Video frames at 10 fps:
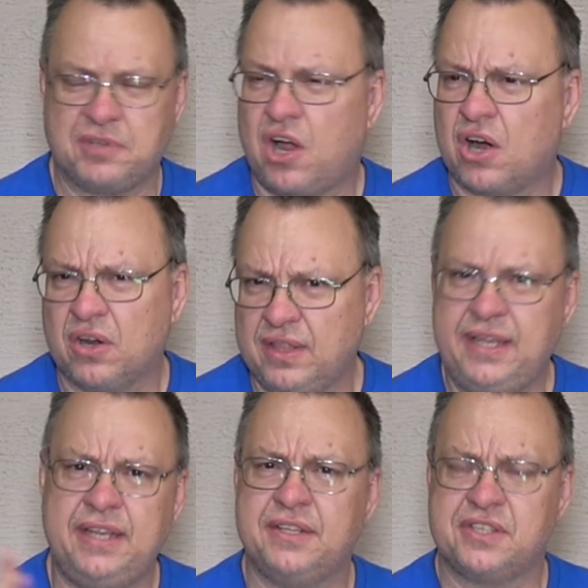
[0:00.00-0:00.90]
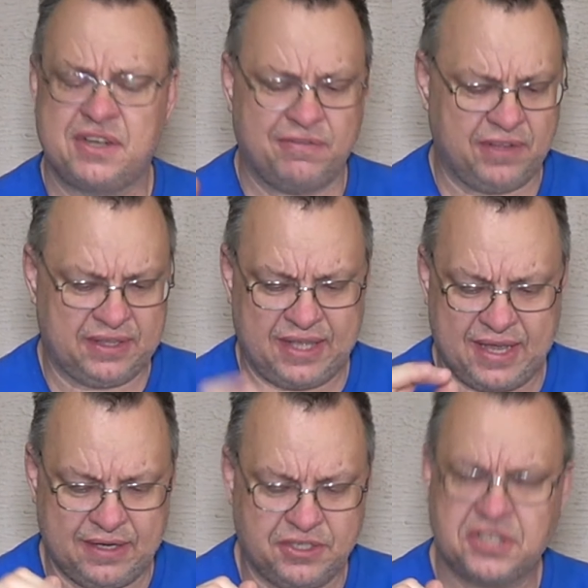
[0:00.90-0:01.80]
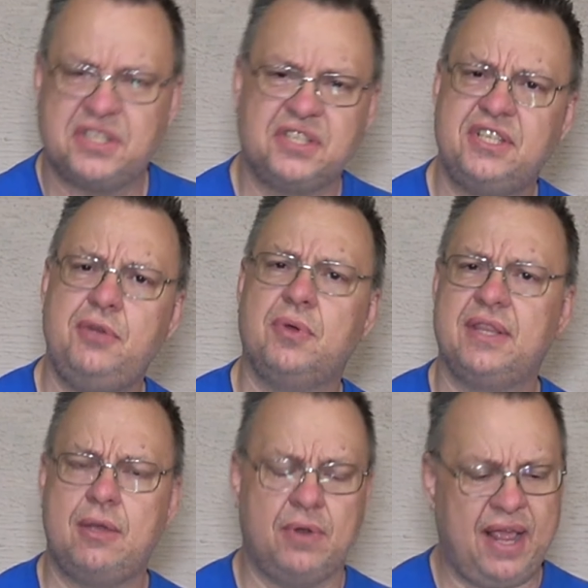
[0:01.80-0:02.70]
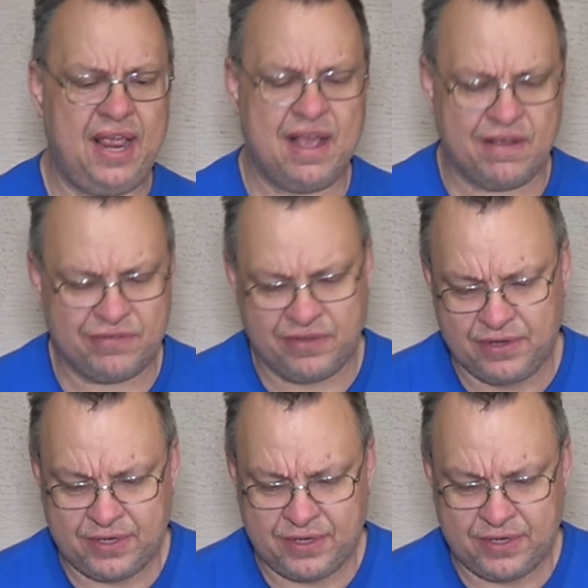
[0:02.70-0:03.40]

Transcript: Harley and stuff like that, just to see what they would have.